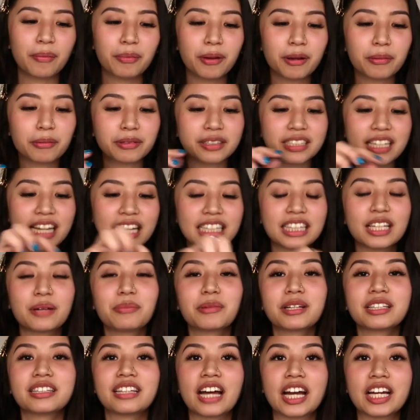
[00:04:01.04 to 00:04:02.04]
Kapag
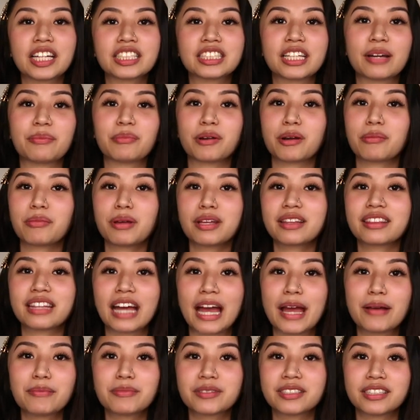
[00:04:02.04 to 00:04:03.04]
tinatamad tayo, syempre may
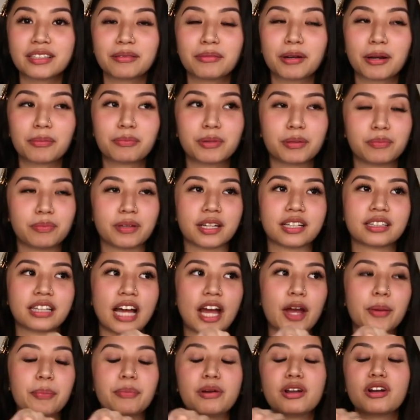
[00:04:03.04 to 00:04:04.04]
times na magpipik
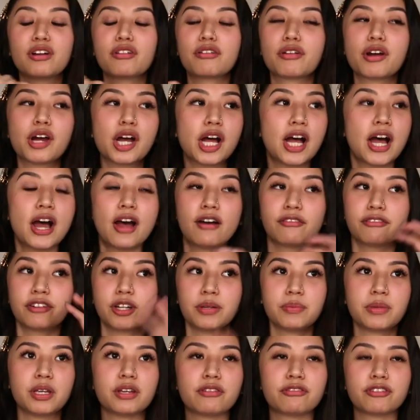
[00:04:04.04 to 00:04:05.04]
tayo. Pero
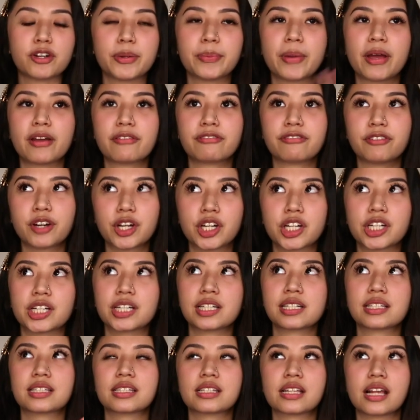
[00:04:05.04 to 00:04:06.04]
for me, for my
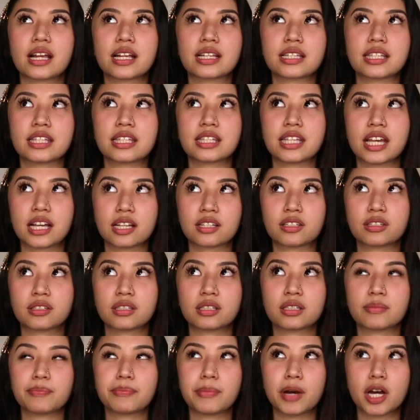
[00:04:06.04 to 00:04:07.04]
first
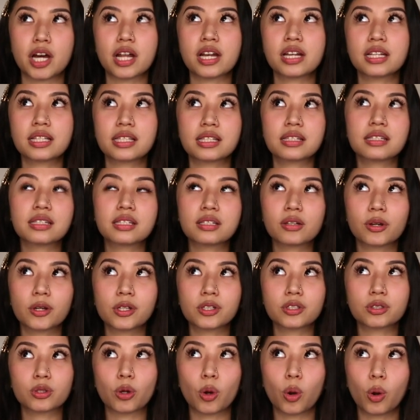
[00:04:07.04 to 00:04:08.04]
6 months
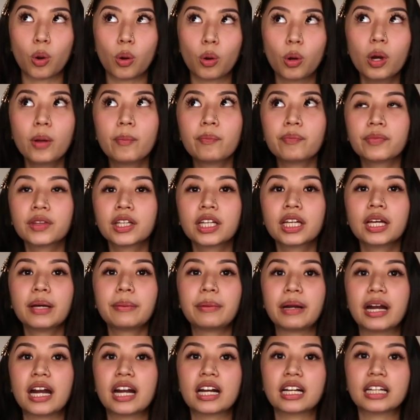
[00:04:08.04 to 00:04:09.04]
or so,
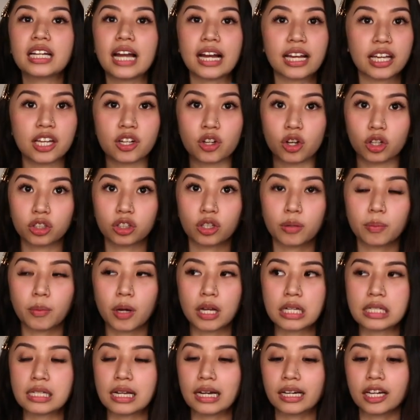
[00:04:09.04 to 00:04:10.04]
parang laking cotton
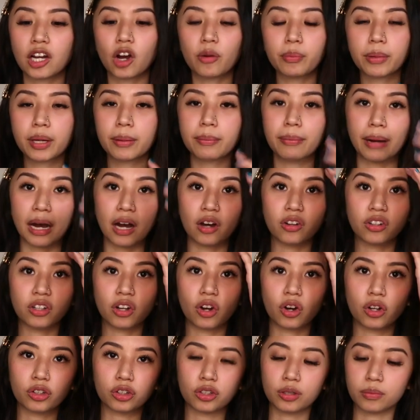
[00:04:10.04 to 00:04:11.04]
buds. Lagi akong may baon
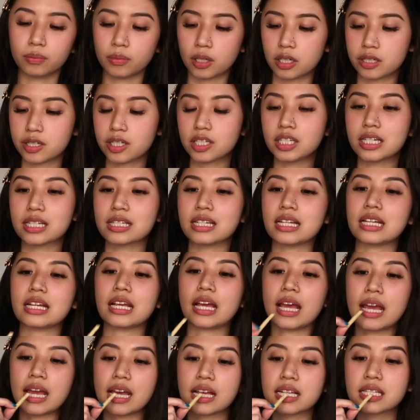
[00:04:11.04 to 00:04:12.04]
ng cotton buds just in
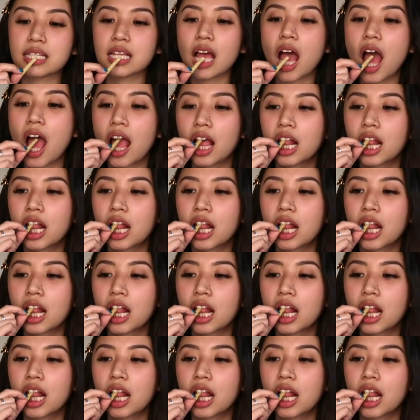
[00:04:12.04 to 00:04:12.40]
case.